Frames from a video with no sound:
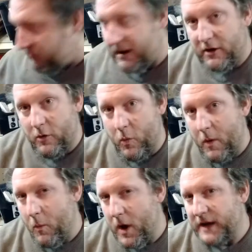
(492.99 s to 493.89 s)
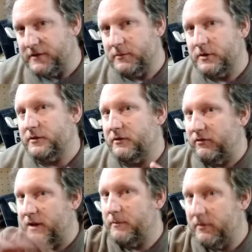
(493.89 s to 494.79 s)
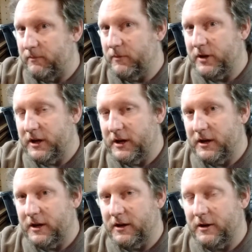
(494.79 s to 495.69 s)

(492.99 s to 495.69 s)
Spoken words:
grain go one way, sometimes I flip the